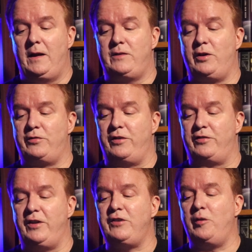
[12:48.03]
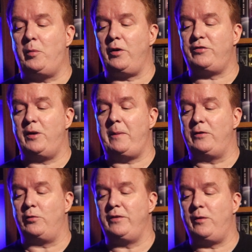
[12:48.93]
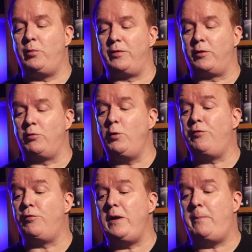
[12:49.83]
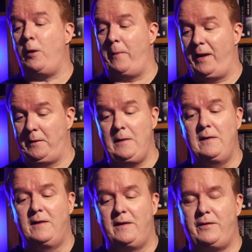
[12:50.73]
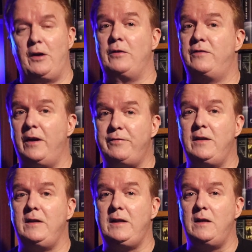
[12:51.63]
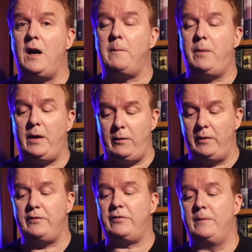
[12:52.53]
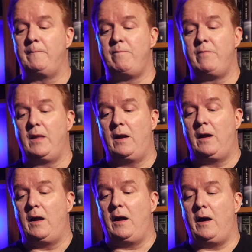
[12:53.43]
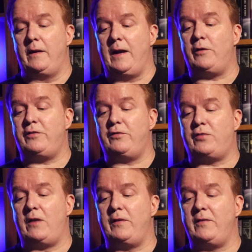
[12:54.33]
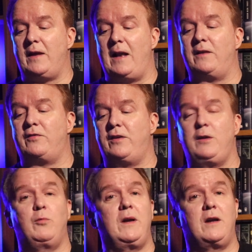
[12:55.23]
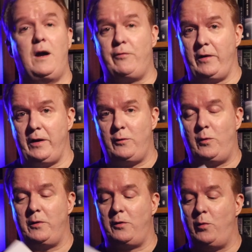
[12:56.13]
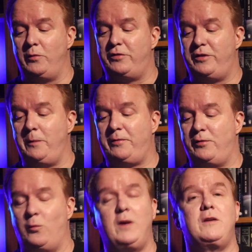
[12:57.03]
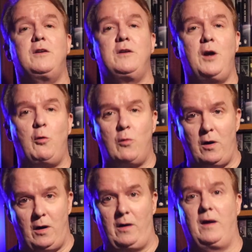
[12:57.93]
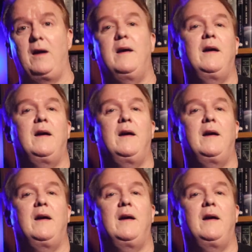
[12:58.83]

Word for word: until she sneaks aboard a ship and joins up with a crew of repo men. They are definitely not pirates. Uh, now she's traveling the galaxy recovering, quote-unquote, ships. What could go wrong?